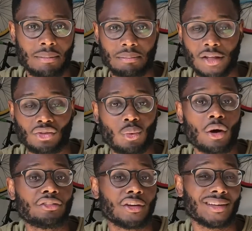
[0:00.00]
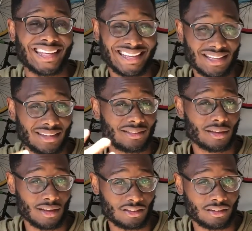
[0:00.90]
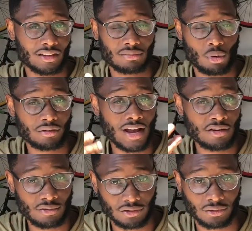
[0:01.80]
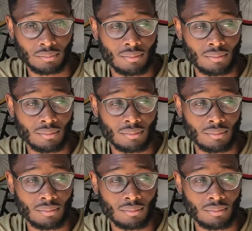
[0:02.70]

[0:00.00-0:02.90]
mince words here. It's more dangerous.